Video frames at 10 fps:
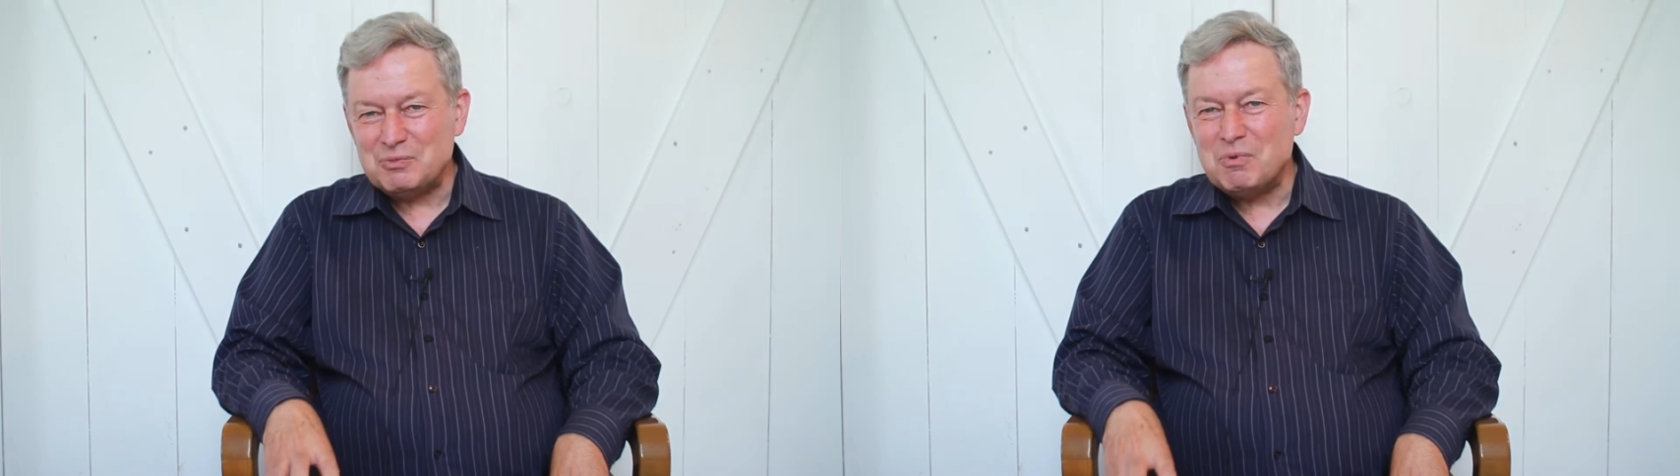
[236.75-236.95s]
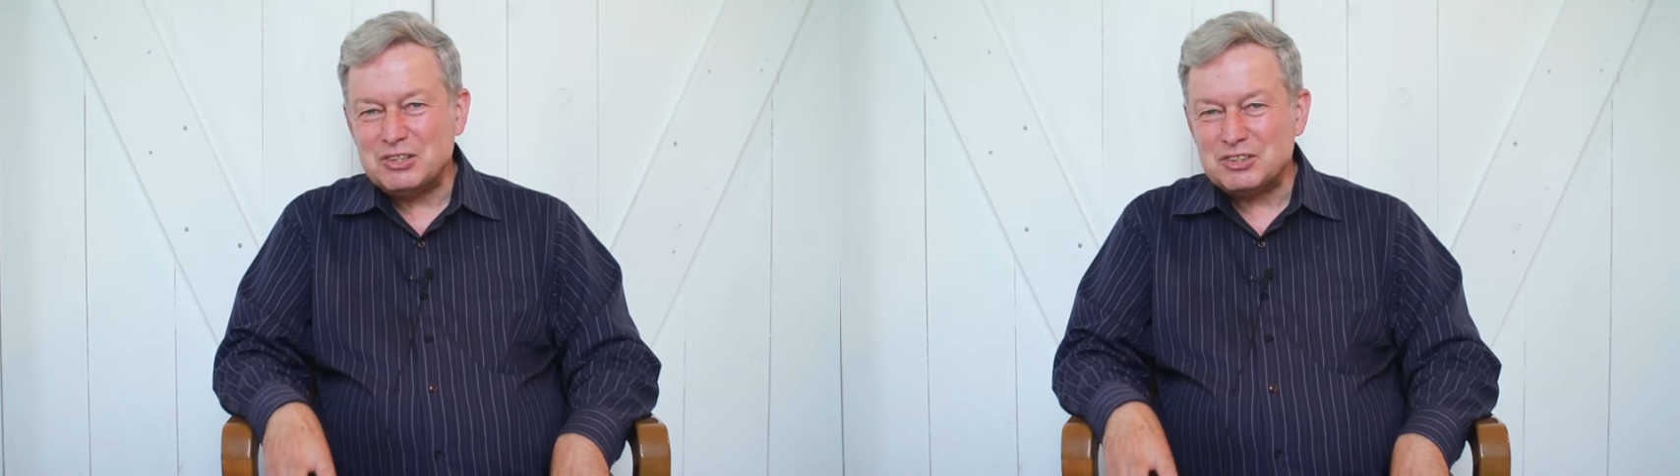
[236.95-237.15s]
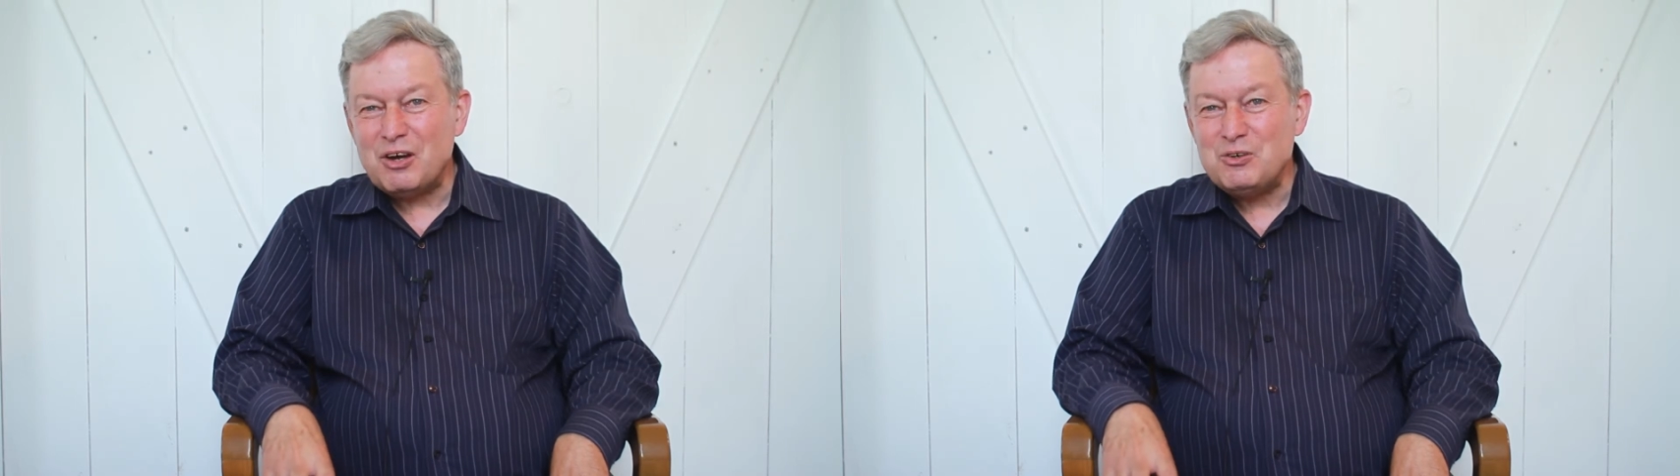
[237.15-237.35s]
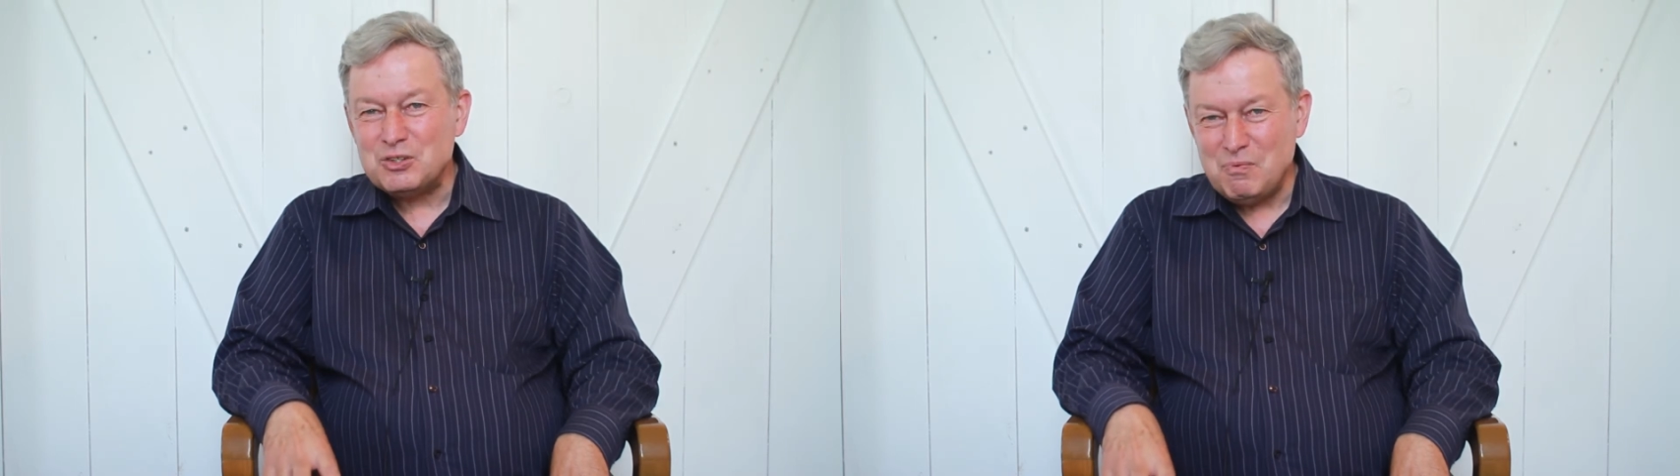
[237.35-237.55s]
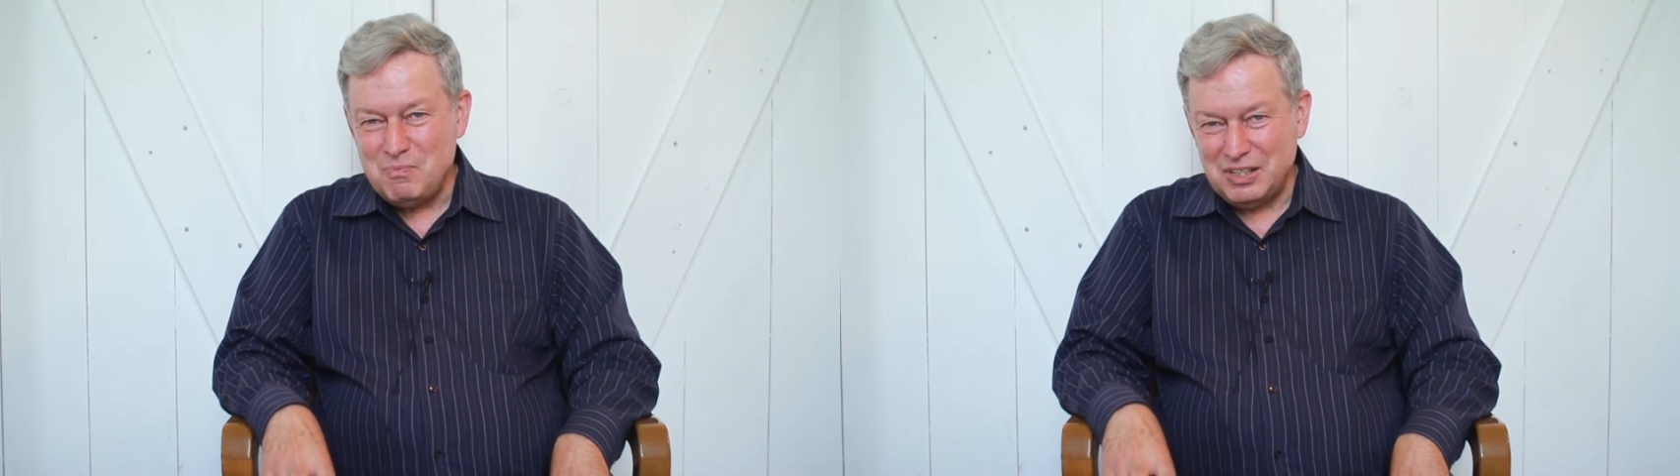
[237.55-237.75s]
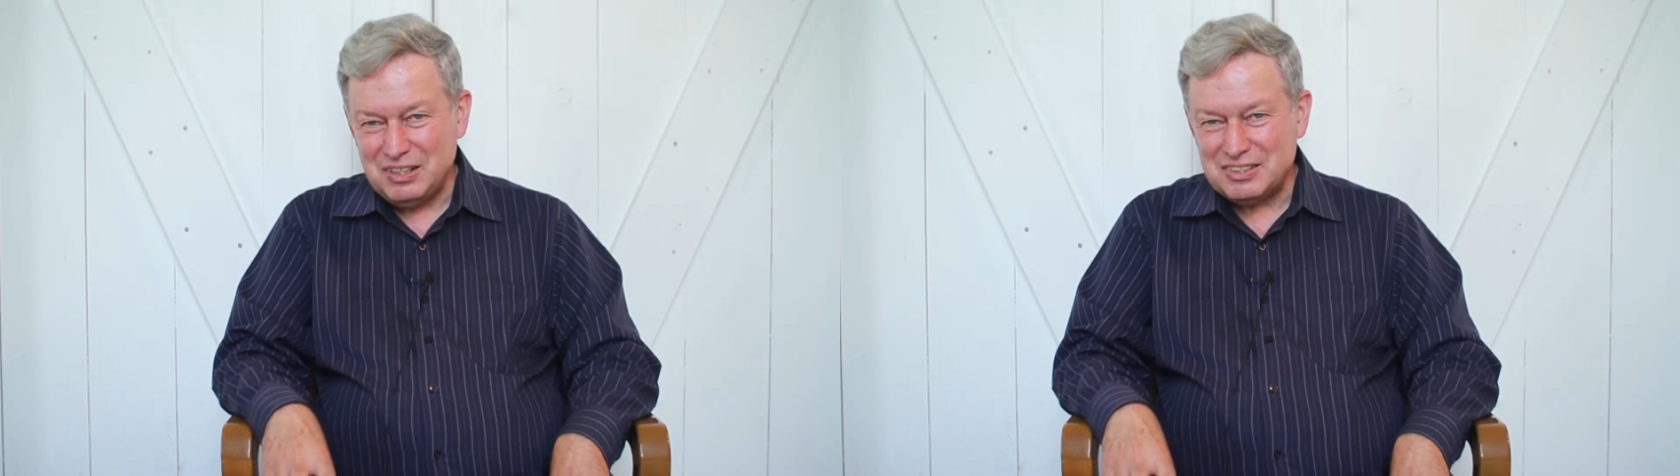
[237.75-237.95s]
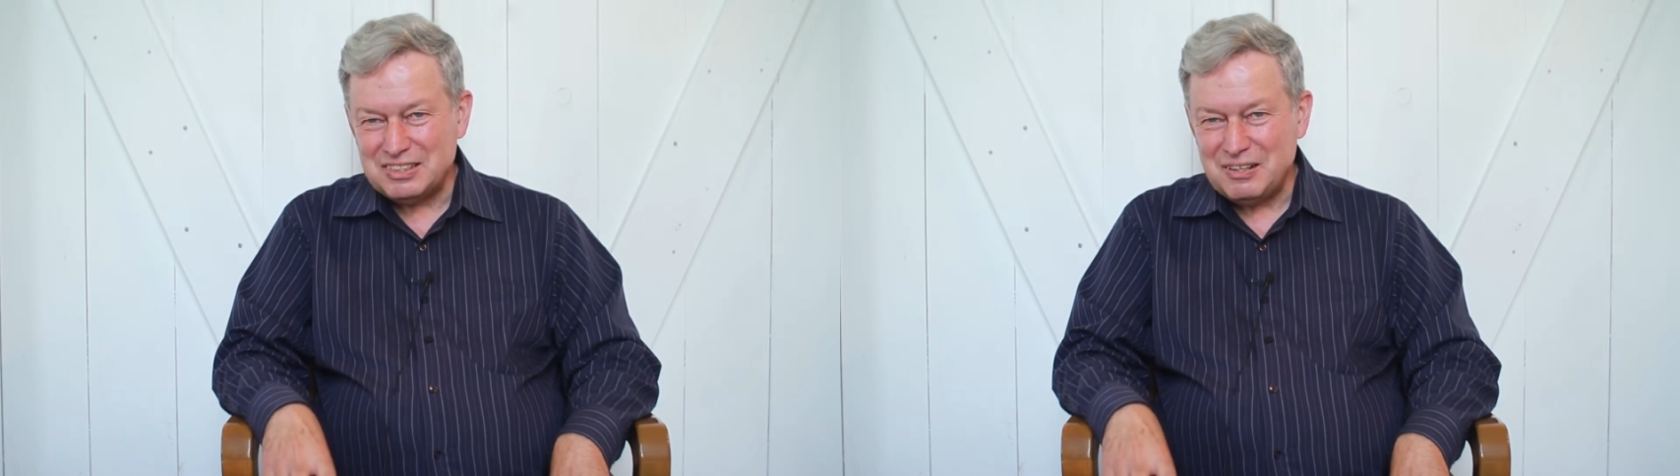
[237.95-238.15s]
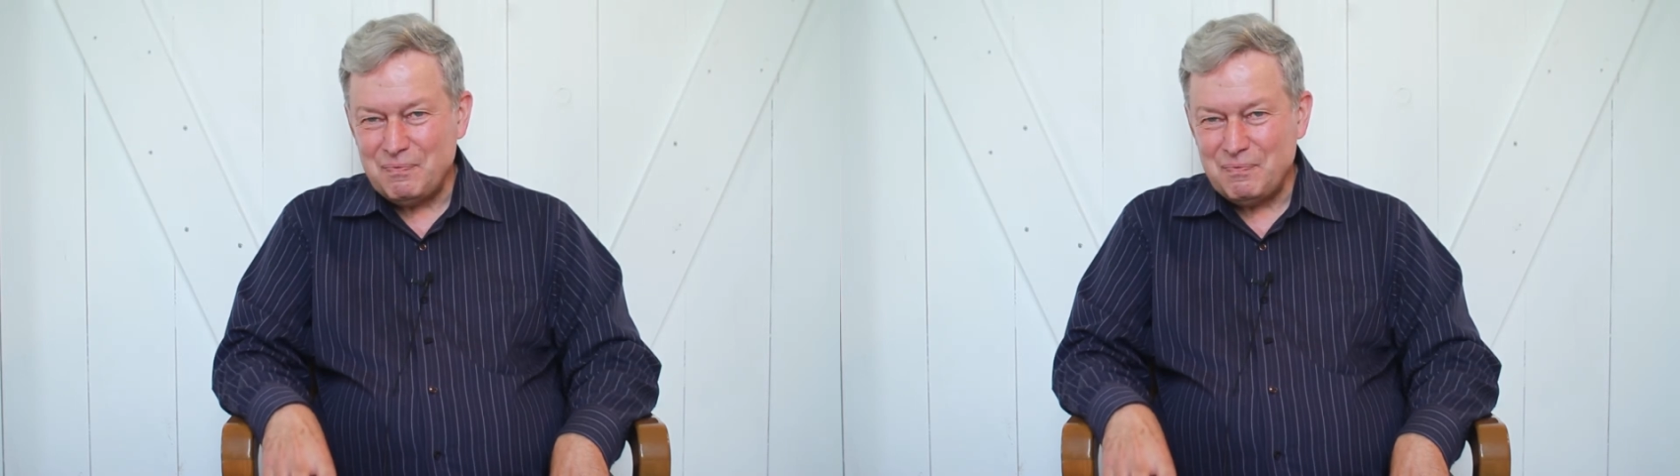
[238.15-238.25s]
been so tremendous.